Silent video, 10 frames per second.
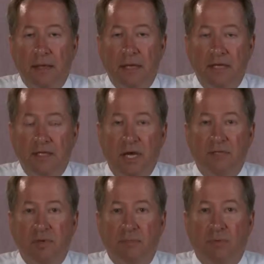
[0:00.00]
It's
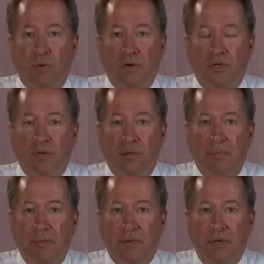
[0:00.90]
also important to
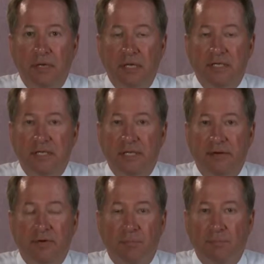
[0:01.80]
remember to
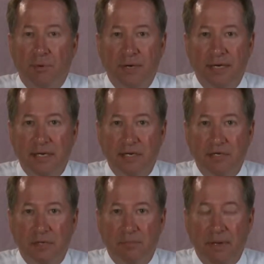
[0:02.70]
never
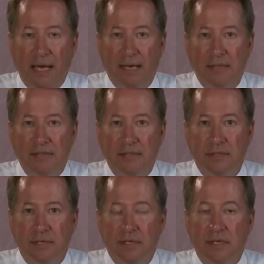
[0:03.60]
pre-initial ballots.
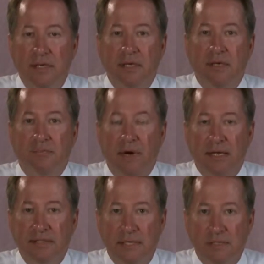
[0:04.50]

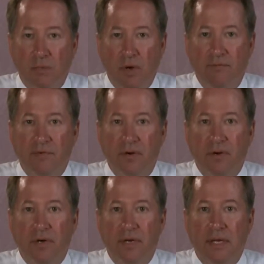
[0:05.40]
Process one
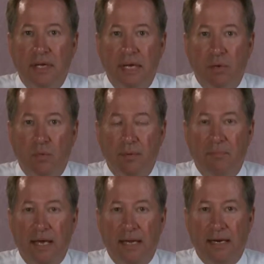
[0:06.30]
voter and one
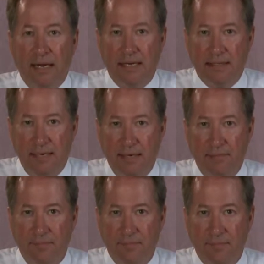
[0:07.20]
ballot at a time.